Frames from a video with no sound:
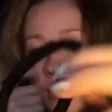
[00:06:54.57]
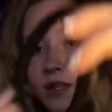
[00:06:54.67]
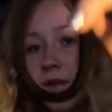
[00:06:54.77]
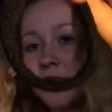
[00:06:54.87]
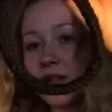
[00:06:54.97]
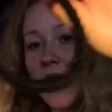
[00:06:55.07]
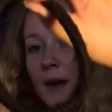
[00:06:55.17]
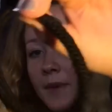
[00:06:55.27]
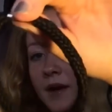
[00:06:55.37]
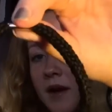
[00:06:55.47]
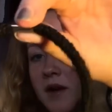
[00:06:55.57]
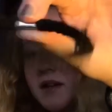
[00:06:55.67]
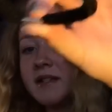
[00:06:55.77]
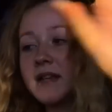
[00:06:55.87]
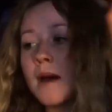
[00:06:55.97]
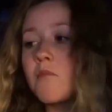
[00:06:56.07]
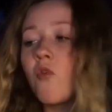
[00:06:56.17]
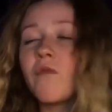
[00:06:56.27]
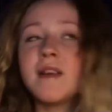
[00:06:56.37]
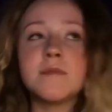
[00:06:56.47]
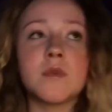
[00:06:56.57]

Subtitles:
I just have this hairband. I need to get more of these